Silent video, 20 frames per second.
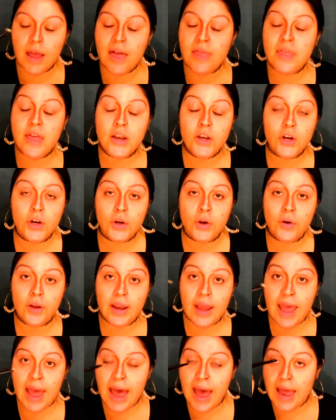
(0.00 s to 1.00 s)
And then you're
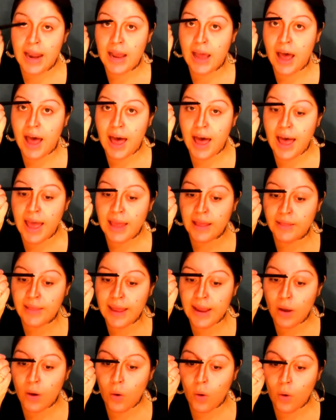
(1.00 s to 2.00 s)
going to add a
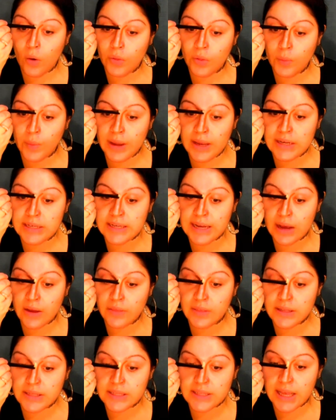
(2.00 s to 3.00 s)
highlight all the way
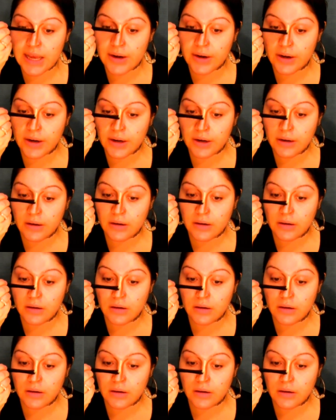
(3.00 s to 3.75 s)
down the center.